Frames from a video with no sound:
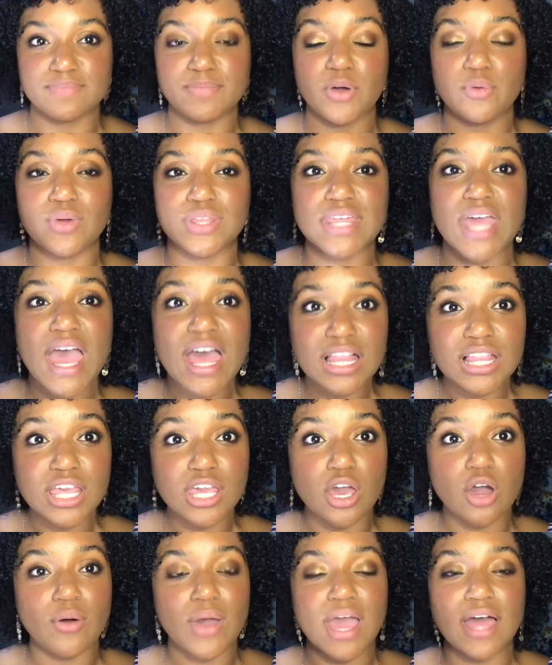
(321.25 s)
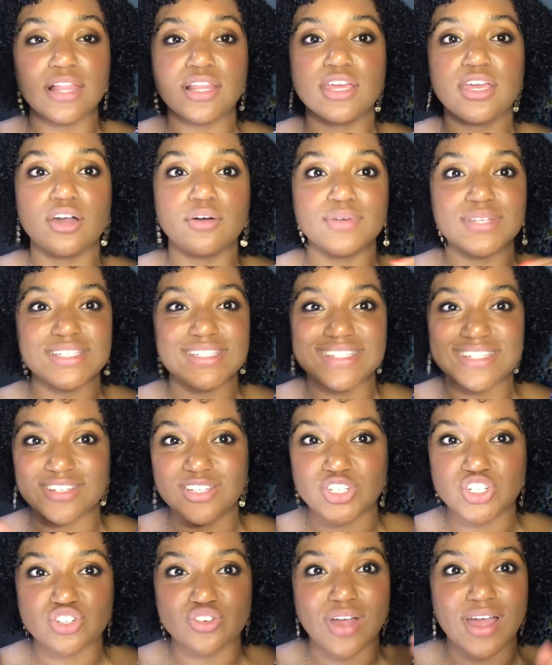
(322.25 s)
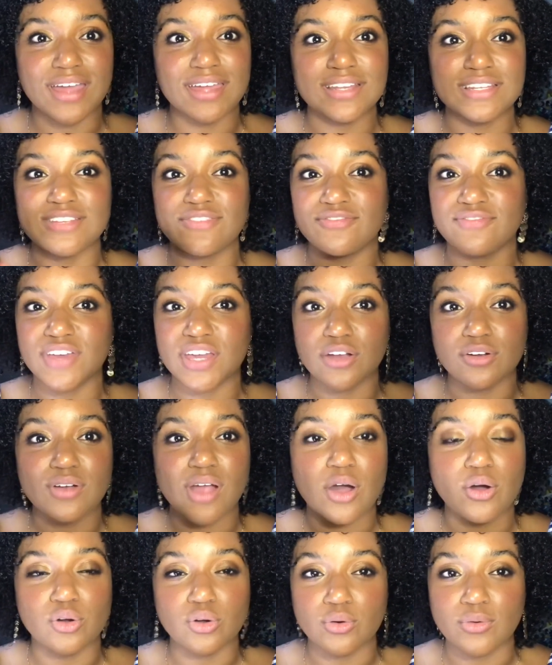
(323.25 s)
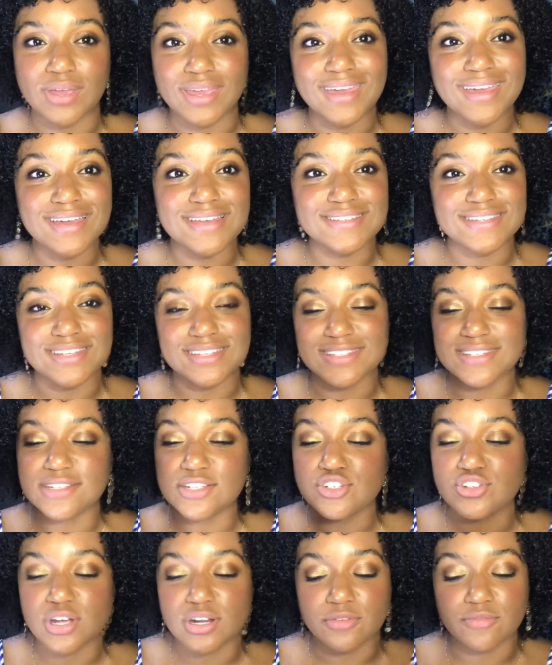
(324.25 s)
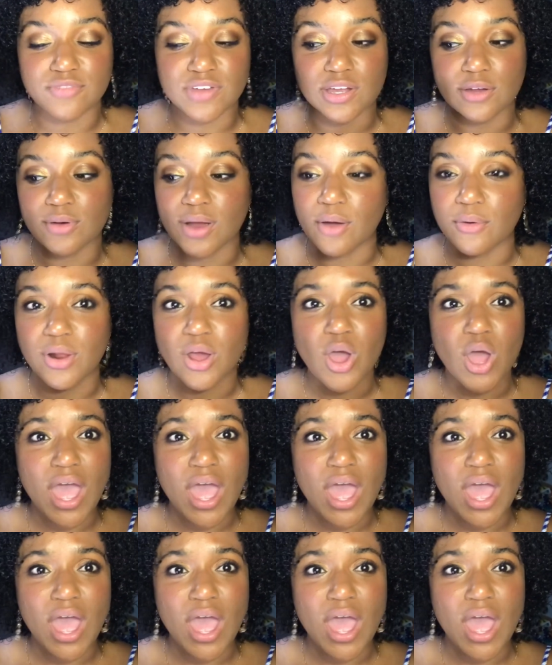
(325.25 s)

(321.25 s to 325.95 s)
But with Elio is still trying to figure out who he is. He's still trying to figure out